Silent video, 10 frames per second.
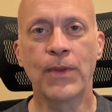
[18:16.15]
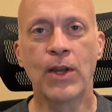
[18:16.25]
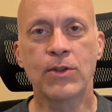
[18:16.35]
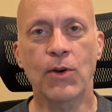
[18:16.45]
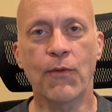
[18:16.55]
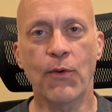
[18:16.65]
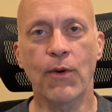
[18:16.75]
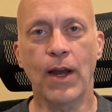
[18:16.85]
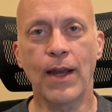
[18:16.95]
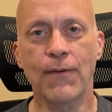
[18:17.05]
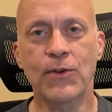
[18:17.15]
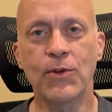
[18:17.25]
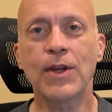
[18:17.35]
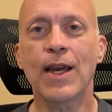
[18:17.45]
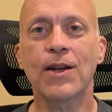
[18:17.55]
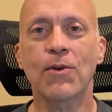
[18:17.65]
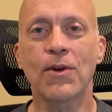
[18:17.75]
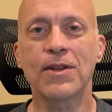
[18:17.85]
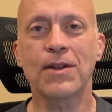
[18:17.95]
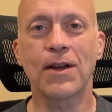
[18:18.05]
So I have 2
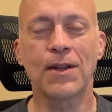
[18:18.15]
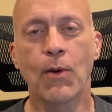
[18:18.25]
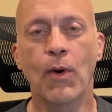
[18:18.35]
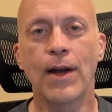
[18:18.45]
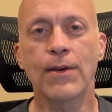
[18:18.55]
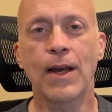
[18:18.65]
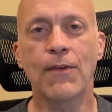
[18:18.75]
categories on wildlife.